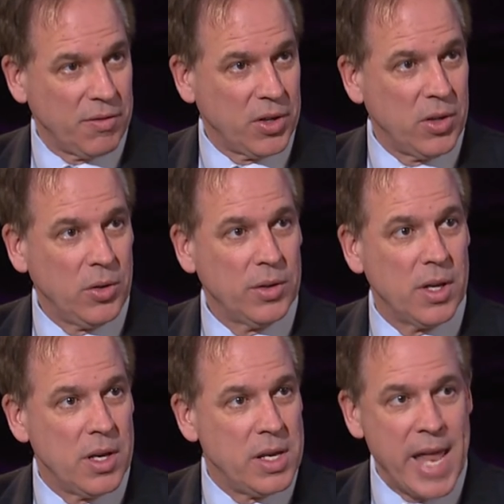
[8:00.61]
difficult,
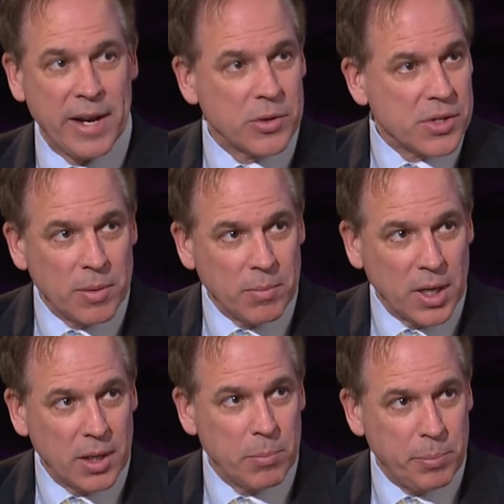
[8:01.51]
nettlesome
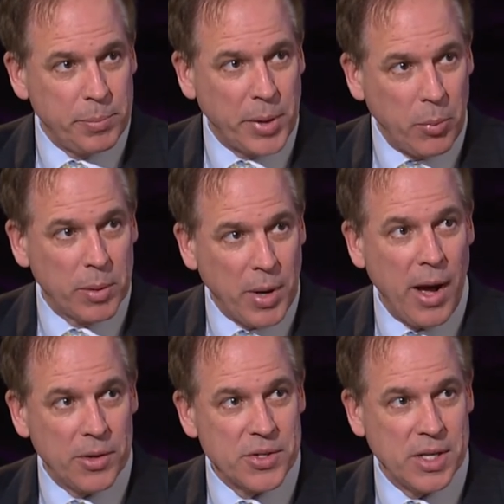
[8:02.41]
public
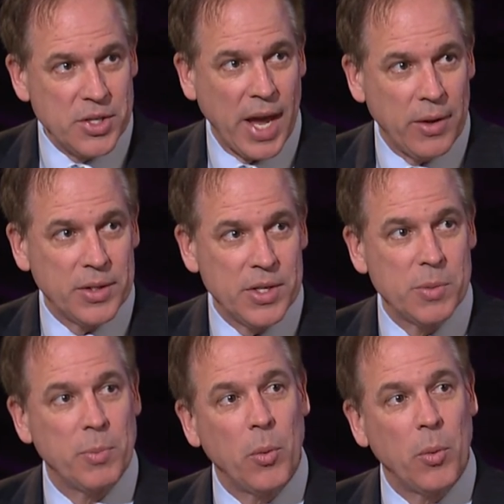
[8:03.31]
policy challenges, mm -hmm.